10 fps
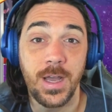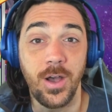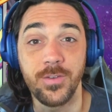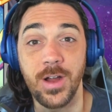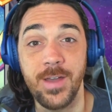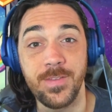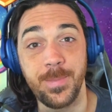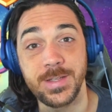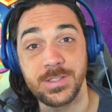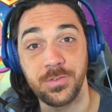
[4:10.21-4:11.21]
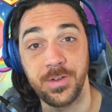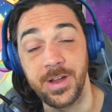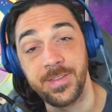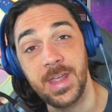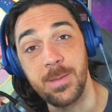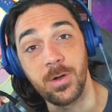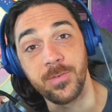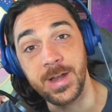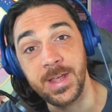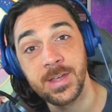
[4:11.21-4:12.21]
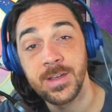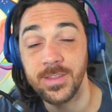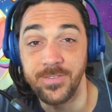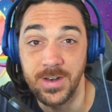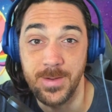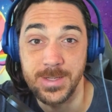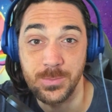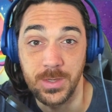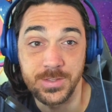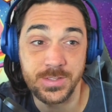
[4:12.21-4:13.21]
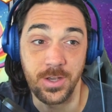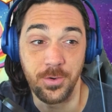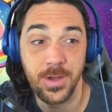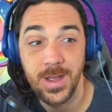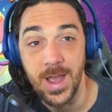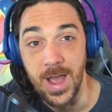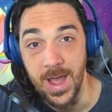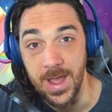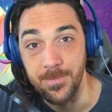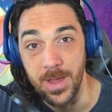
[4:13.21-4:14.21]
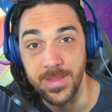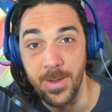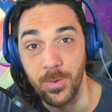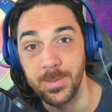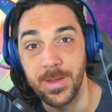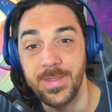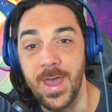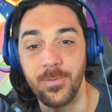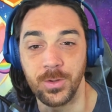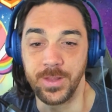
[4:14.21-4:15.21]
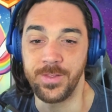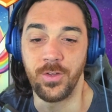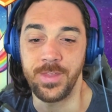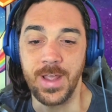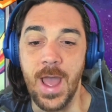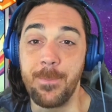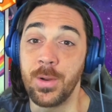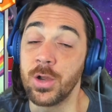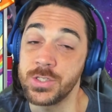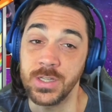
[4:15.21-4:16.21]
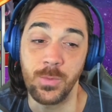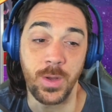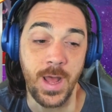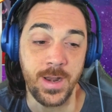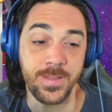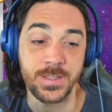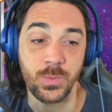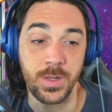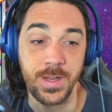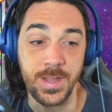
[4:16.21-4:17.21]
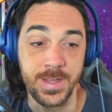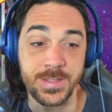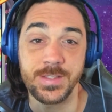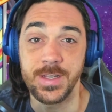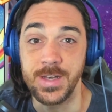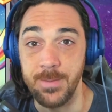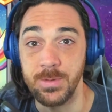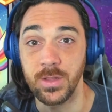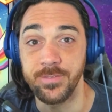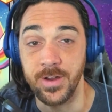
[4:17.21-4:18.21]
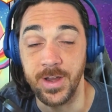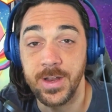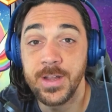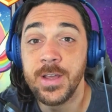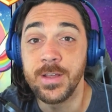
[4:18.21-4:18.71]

However, I have the best Silk variant in the game already, the Venomized one. So I am not that worried about that. Really, the only thing I personally want out of this one is the Nebula variant.